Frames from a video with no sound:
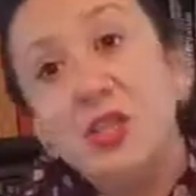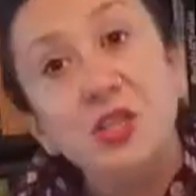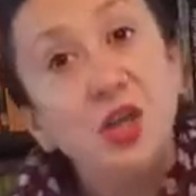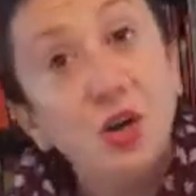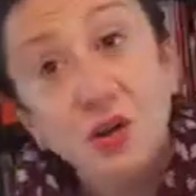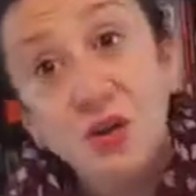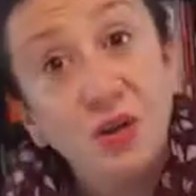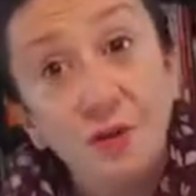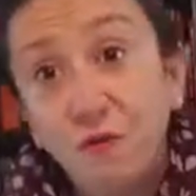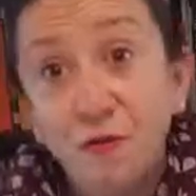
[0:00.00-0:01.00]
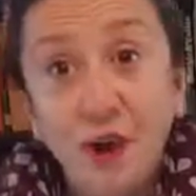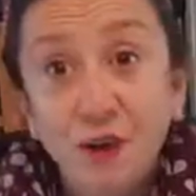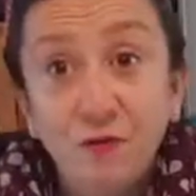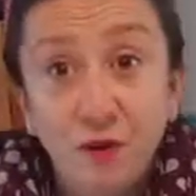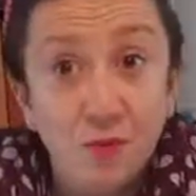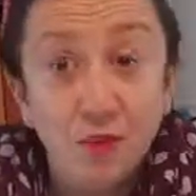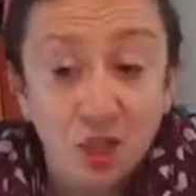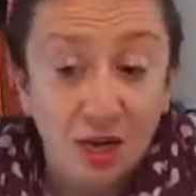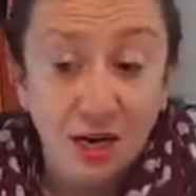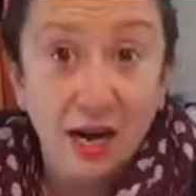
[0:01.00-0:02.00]
I just go to the front of the
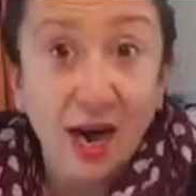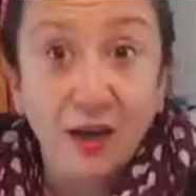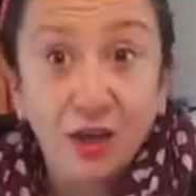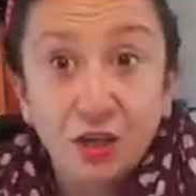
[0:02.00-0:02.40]
machine and